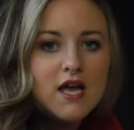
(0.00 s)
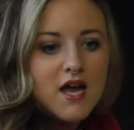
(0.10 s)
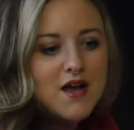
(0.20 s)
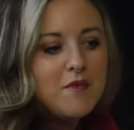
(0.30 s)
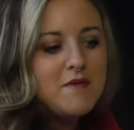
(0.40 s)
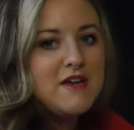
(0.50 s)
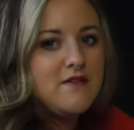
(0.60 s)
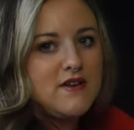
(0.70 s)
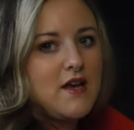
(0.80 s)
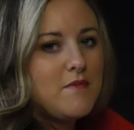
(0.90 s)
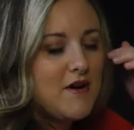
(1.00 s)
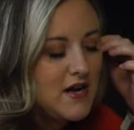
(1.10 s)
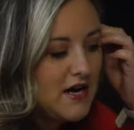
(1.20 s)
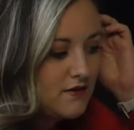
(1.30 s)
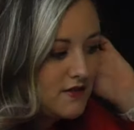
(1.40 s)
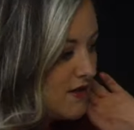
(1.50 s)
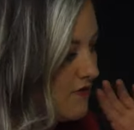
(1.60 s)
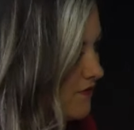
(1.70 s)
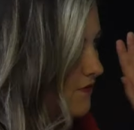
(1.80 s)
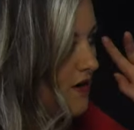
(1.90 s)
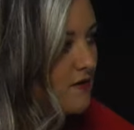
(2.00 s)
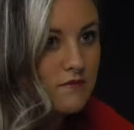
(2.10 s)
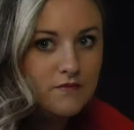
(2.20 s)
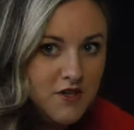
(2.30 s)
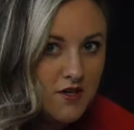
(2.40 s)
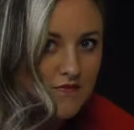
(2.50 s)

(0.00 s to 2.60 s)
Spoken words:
I made a video about her health stuff. You can